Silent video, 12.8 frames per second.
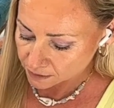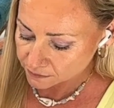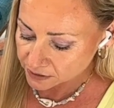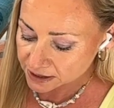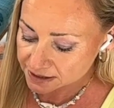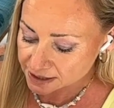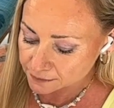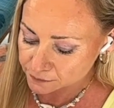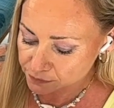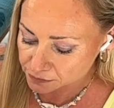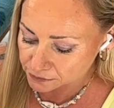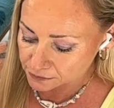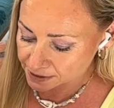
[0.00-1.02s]
Given these gifts
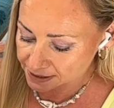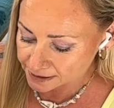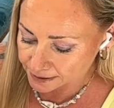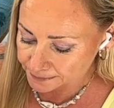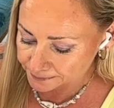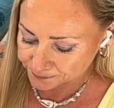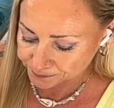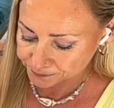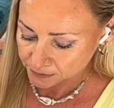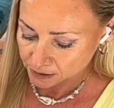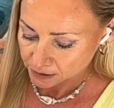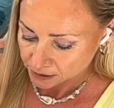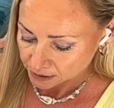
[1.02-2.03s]
for a reason.
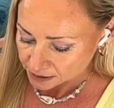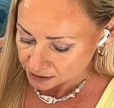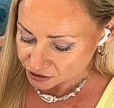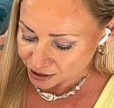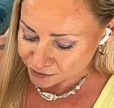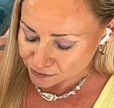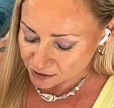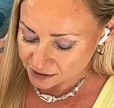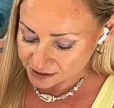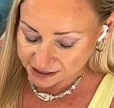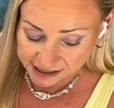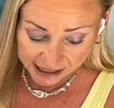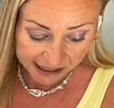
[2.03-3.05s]

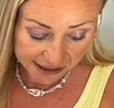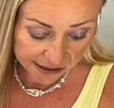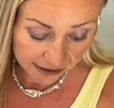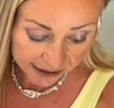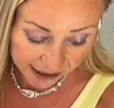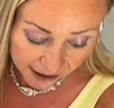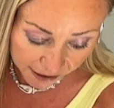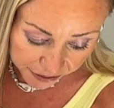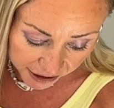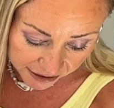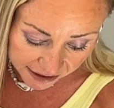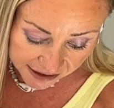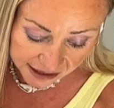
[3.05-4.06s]
Generosity. So yeah, I
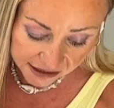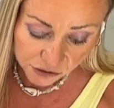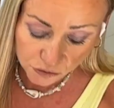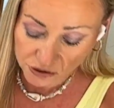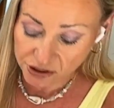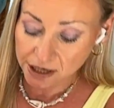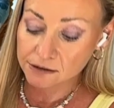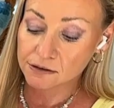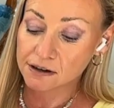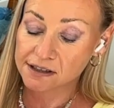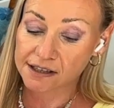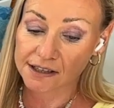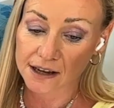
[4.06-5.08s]
think this is your
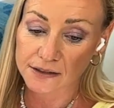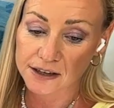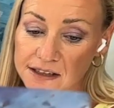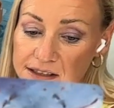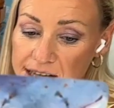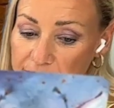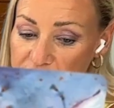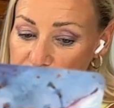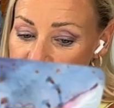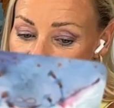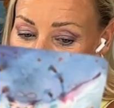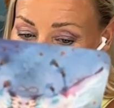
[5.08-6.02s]
generosity. I think it's time to be